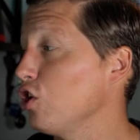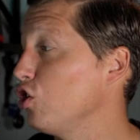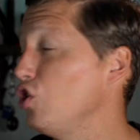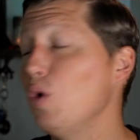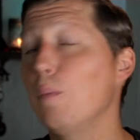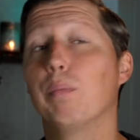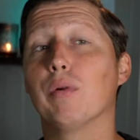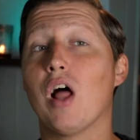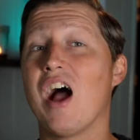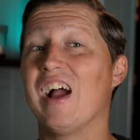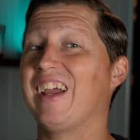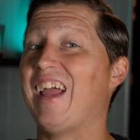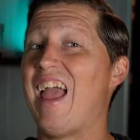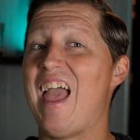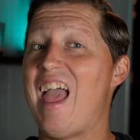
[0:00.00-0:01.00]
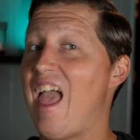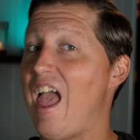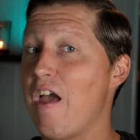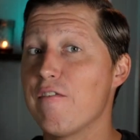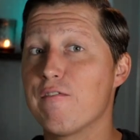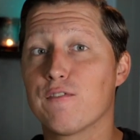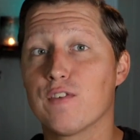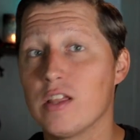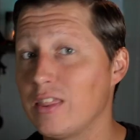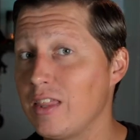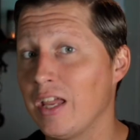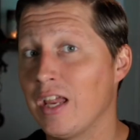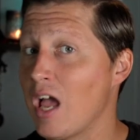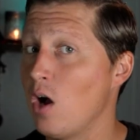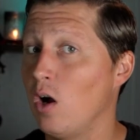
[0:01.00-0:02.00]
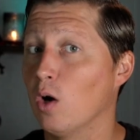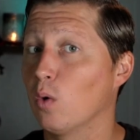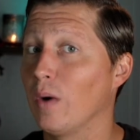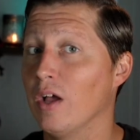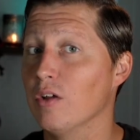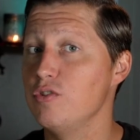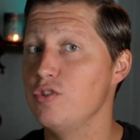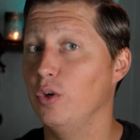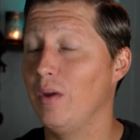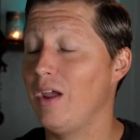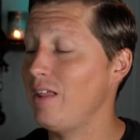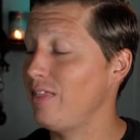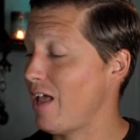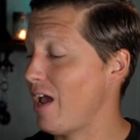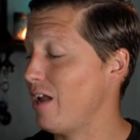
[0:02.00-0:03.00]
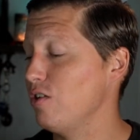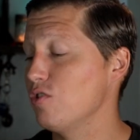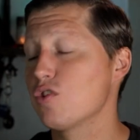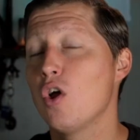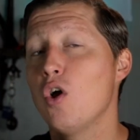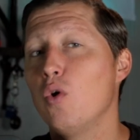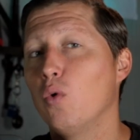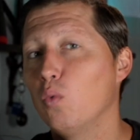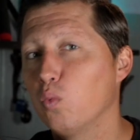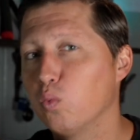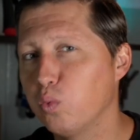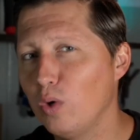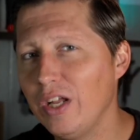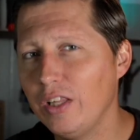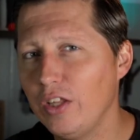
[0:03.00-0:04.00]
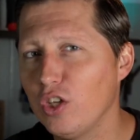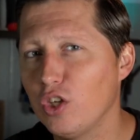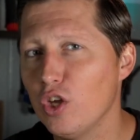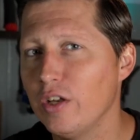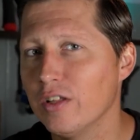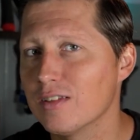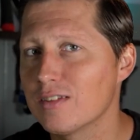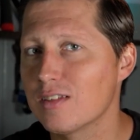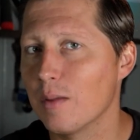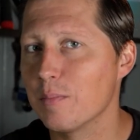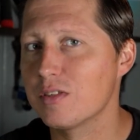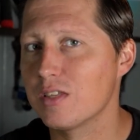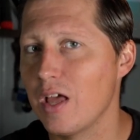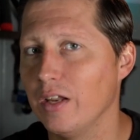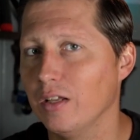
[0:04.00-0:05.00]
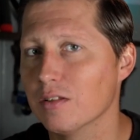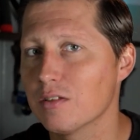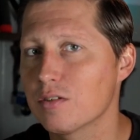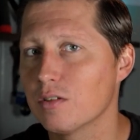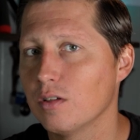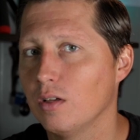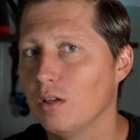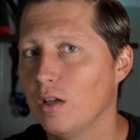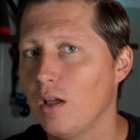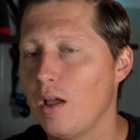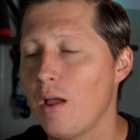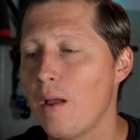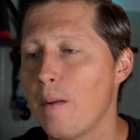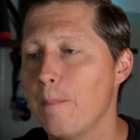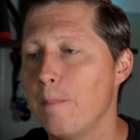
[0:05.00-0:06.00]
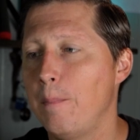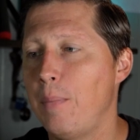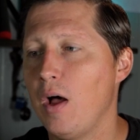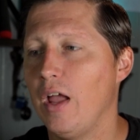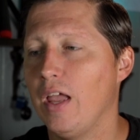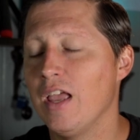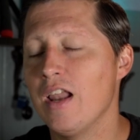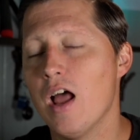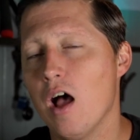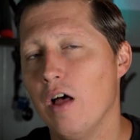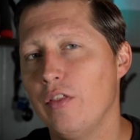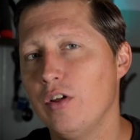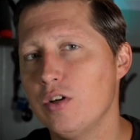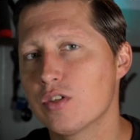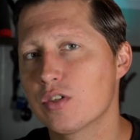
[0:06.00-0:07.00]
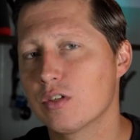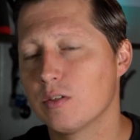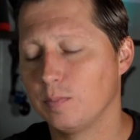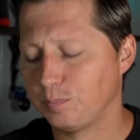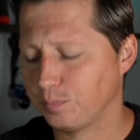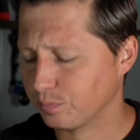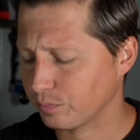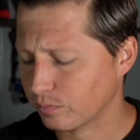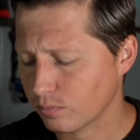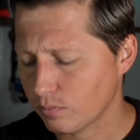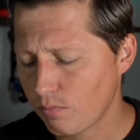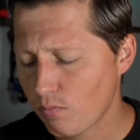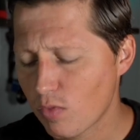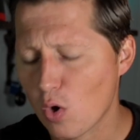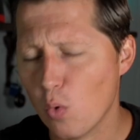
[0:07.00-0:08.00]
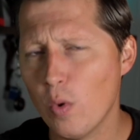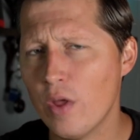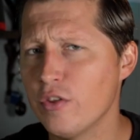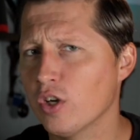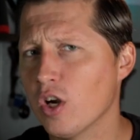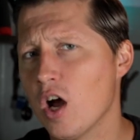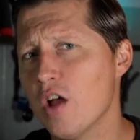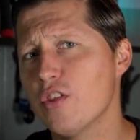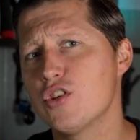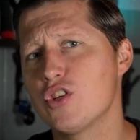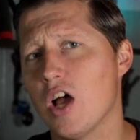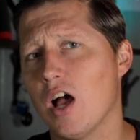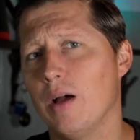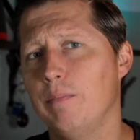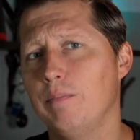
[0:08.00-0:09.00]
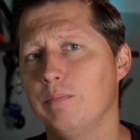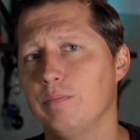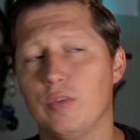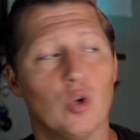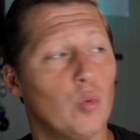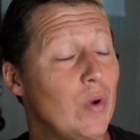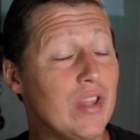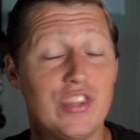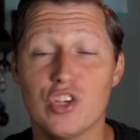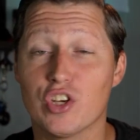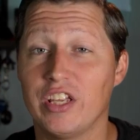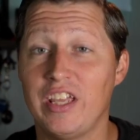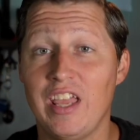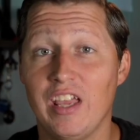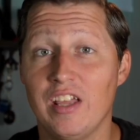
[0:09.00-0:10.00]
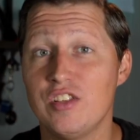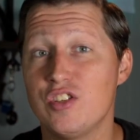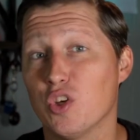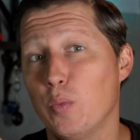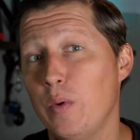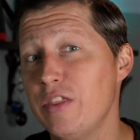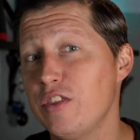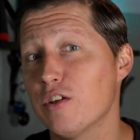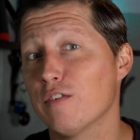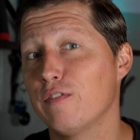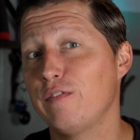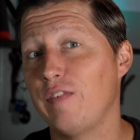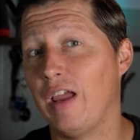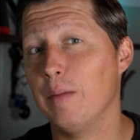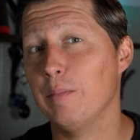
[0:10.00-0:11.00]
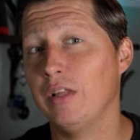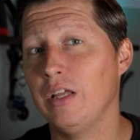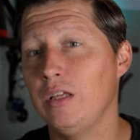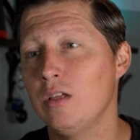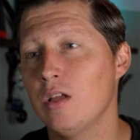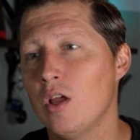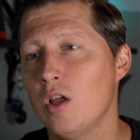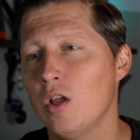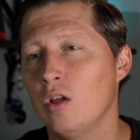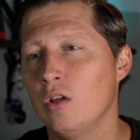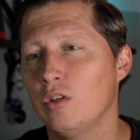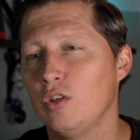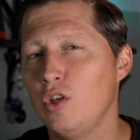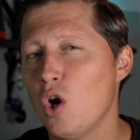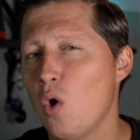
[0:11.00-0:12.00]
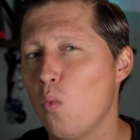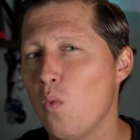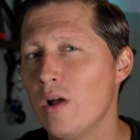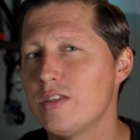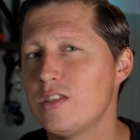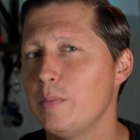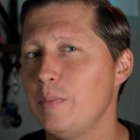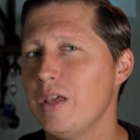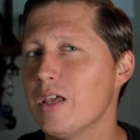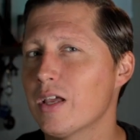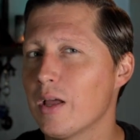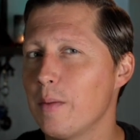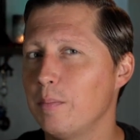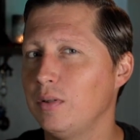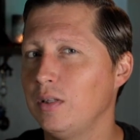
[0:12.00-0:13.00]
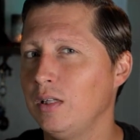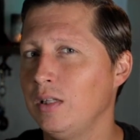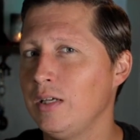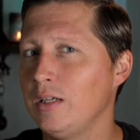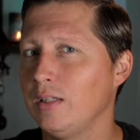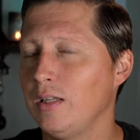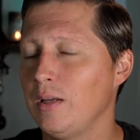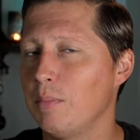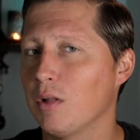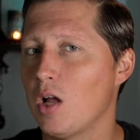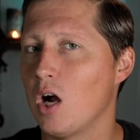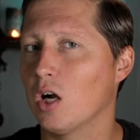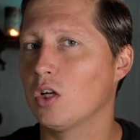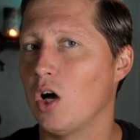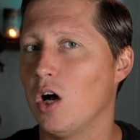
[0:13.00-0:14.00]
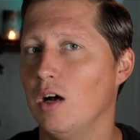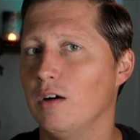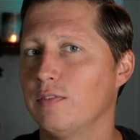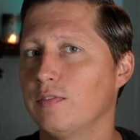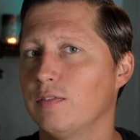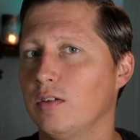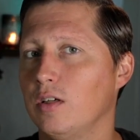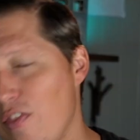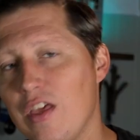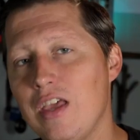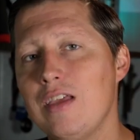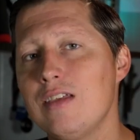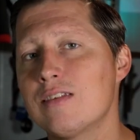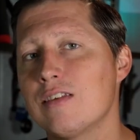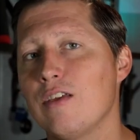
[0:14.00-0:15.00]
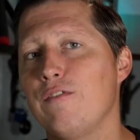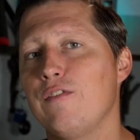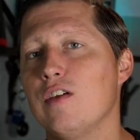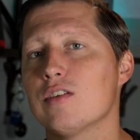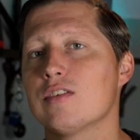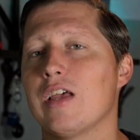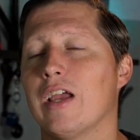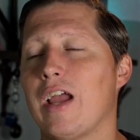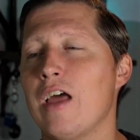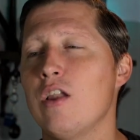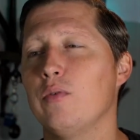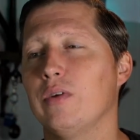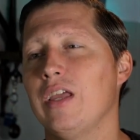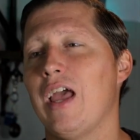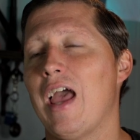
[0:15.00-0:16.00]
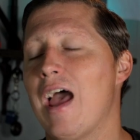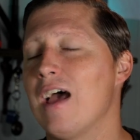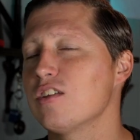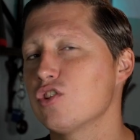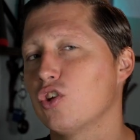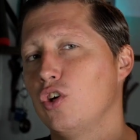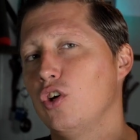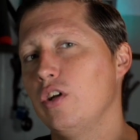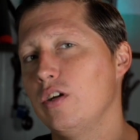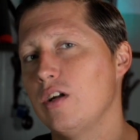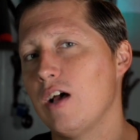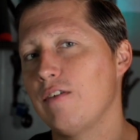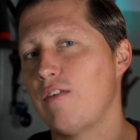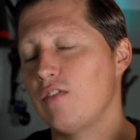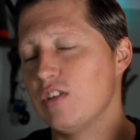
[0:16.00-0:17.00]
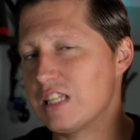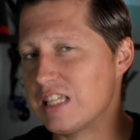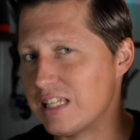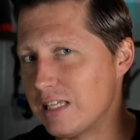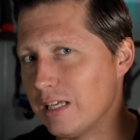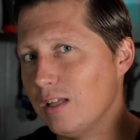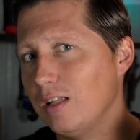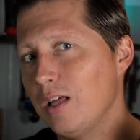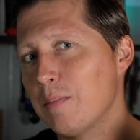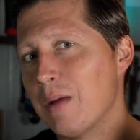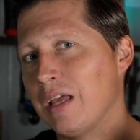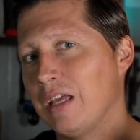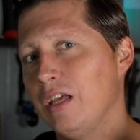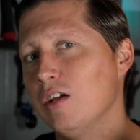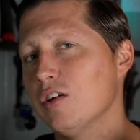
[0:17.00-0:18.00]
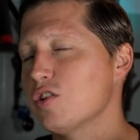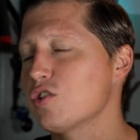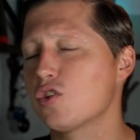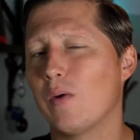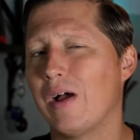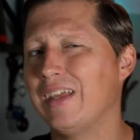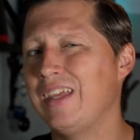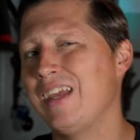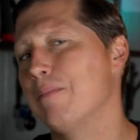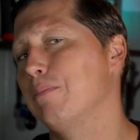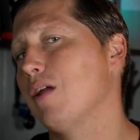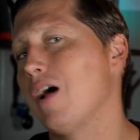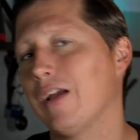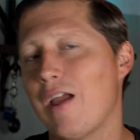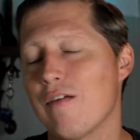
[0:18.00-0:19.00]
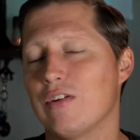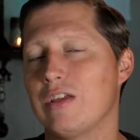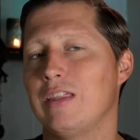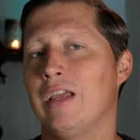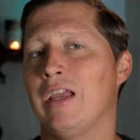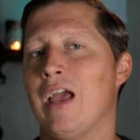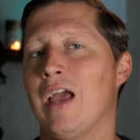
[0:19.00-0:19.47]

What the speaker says: you block everything out around you. And that is really good in some settings. But in others, whether you're on the job, you're with your kids, you're with your family, you don't want to be completely blocked off. These, it feels like I don't get as good enough of a seal in my ears, so I can't block everything